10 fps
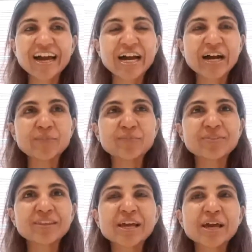Um,
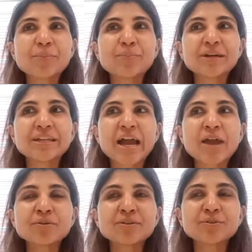yes. But I
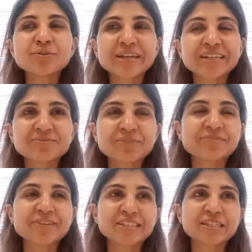would always, my
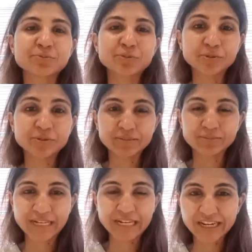first tip would always
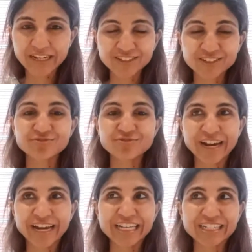be like, just
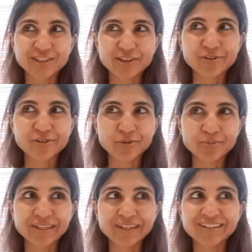write as though
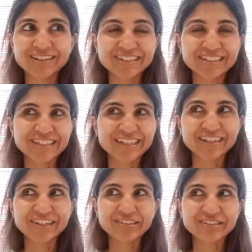nobody is
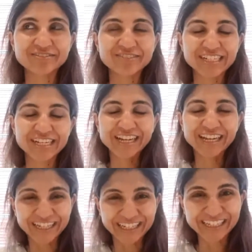like
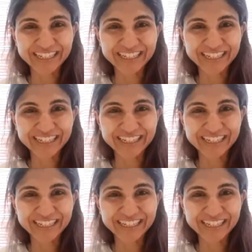reading.